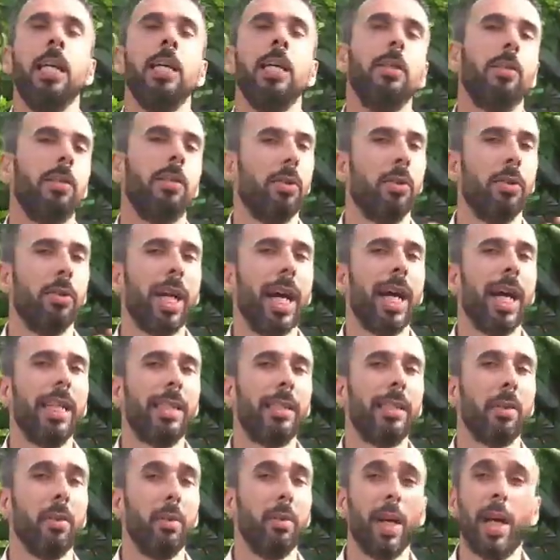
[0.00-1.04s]
So you
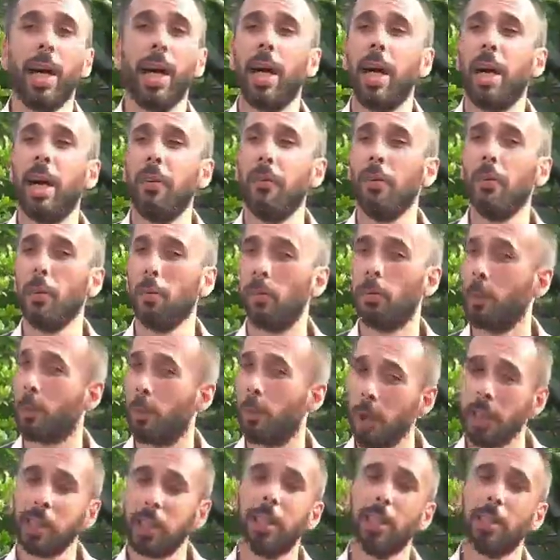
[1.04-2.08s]
guys will have to
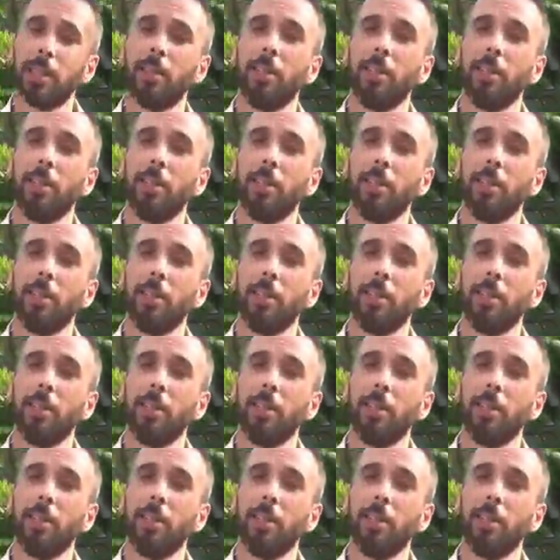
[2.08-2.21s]
practice